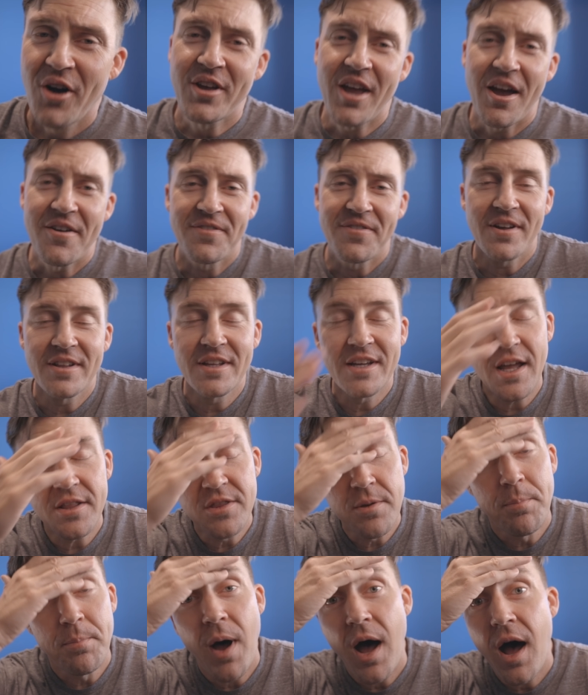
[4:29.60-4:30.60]
Okay, I finally
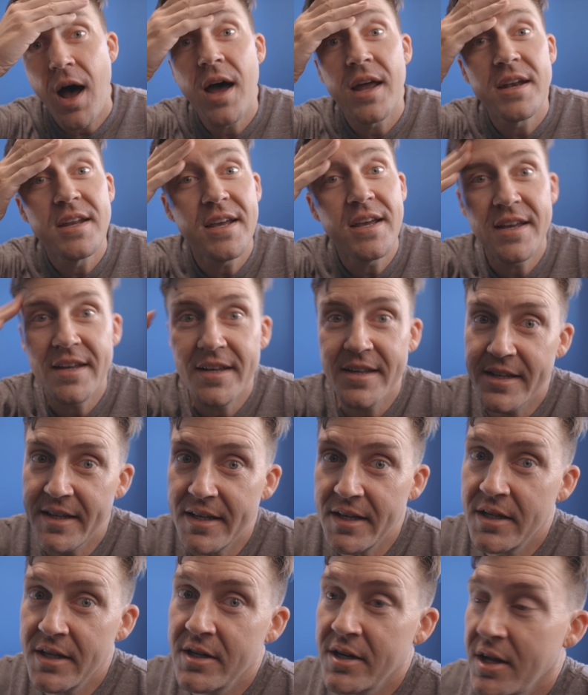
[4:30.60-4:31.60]
got the pod
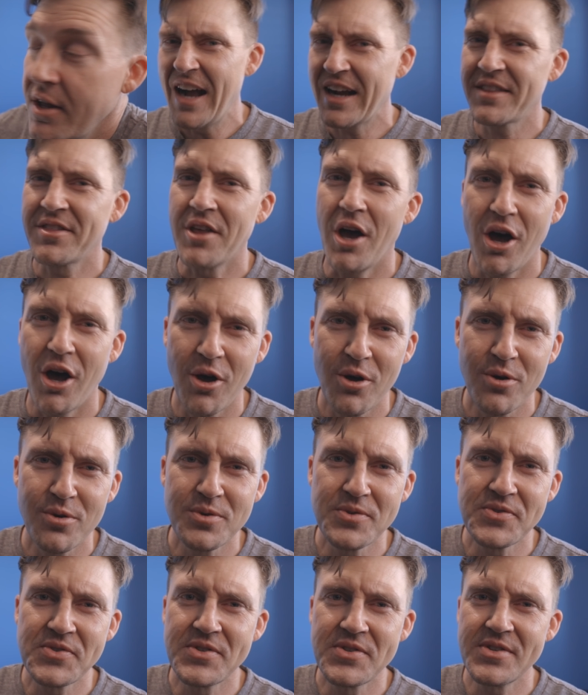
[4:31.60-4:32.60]
in. I got the
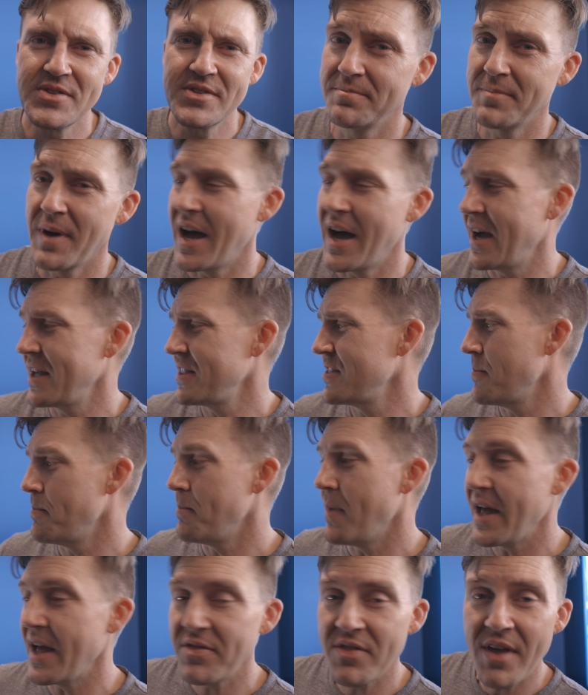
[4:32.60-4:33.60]
hose behind the
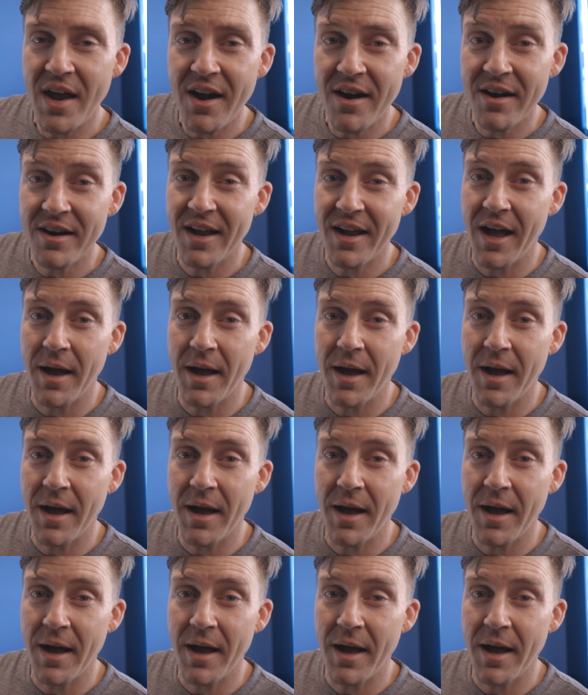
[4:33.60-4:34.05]
bed there.